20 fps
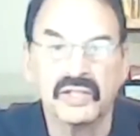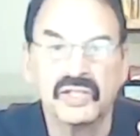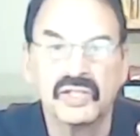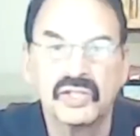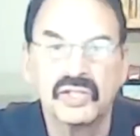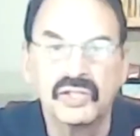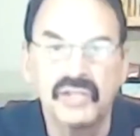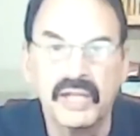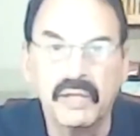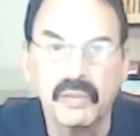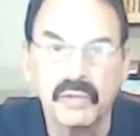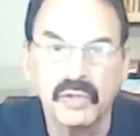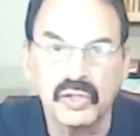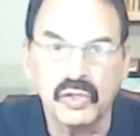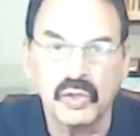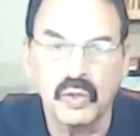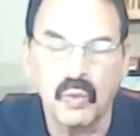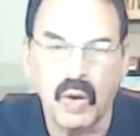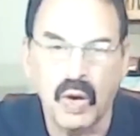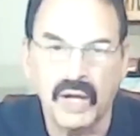Send
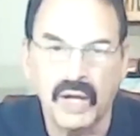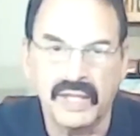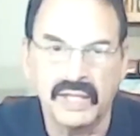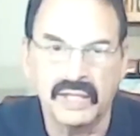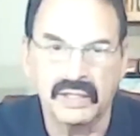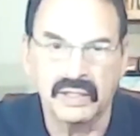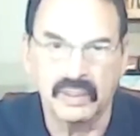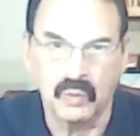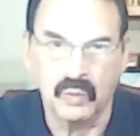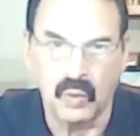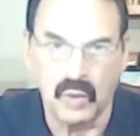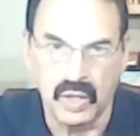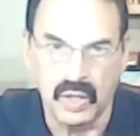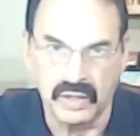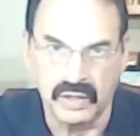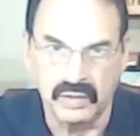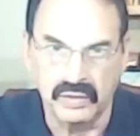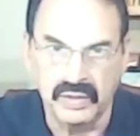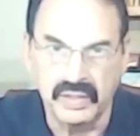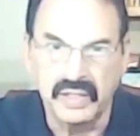us your
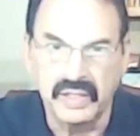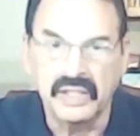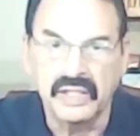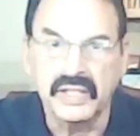information,